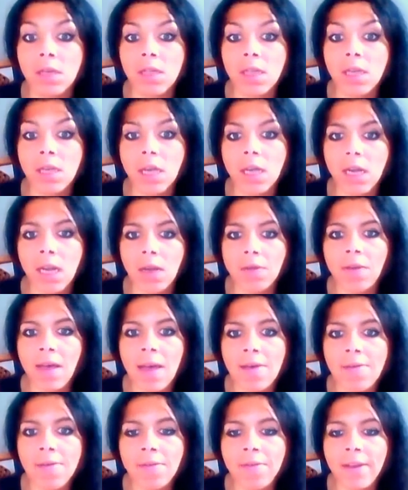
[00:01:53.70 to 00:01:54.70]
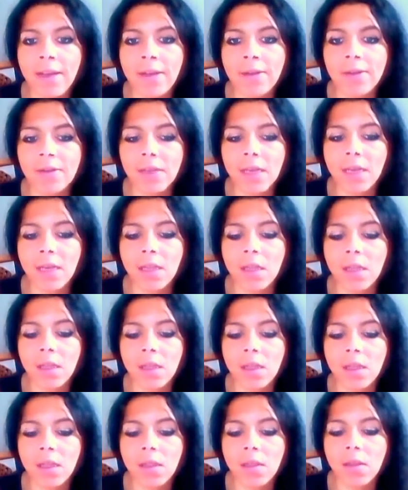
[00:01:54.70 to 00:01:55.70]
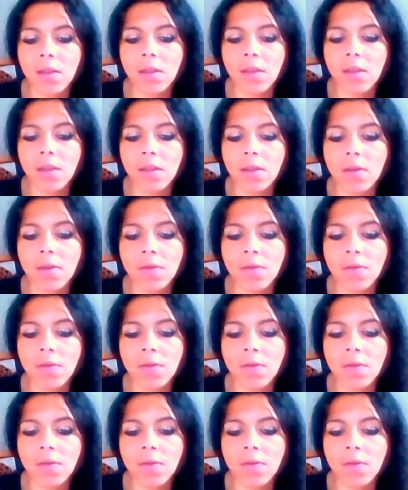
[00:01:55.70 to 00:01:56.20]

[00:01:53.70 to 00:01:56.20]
I'm just really thinking, have I ever felt in